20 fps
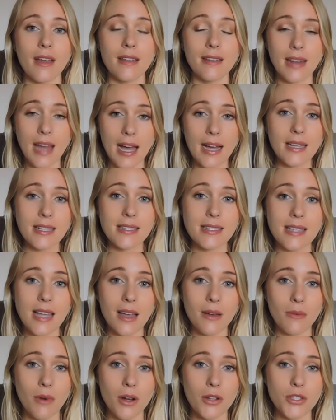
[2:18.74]
Next,
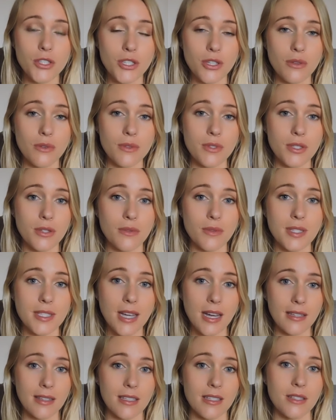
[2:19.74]
I want you to
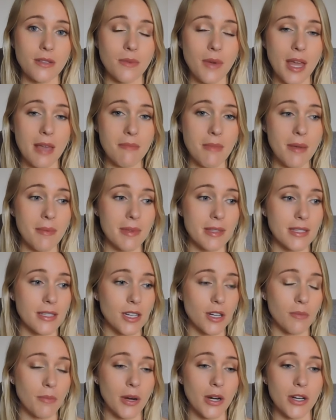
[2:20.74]
tuck this away. Maybe it's in
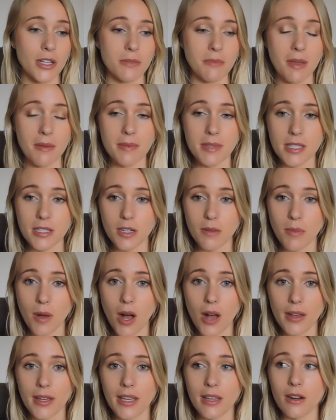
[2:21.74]
your purse, maybe it's in your
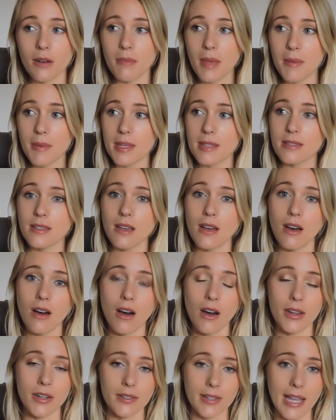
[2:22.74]
pocket, or maybe it's
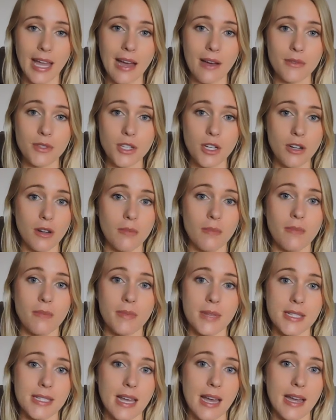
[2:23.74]
on your counter
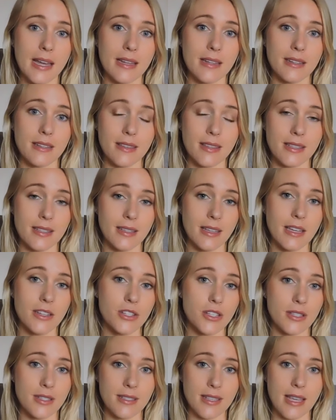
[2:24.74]
beside this
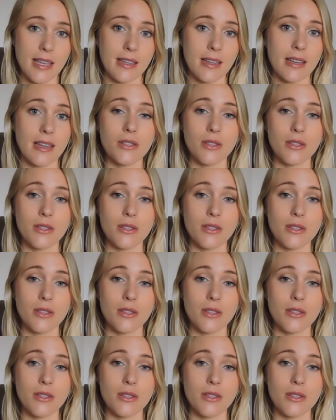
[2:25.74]
kitchen sink.